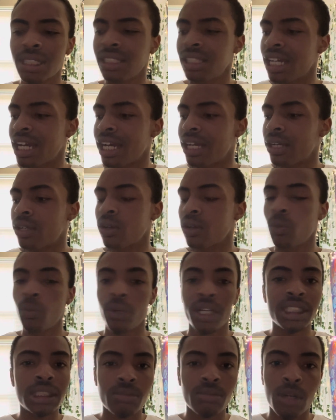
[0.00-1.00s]
Like,
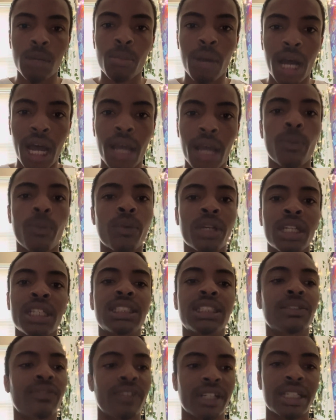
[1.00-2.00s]
one is a robot, one
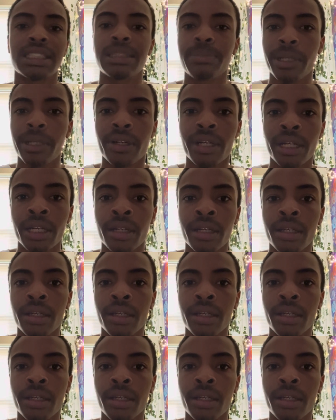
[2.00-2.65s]
is a fucking spirit.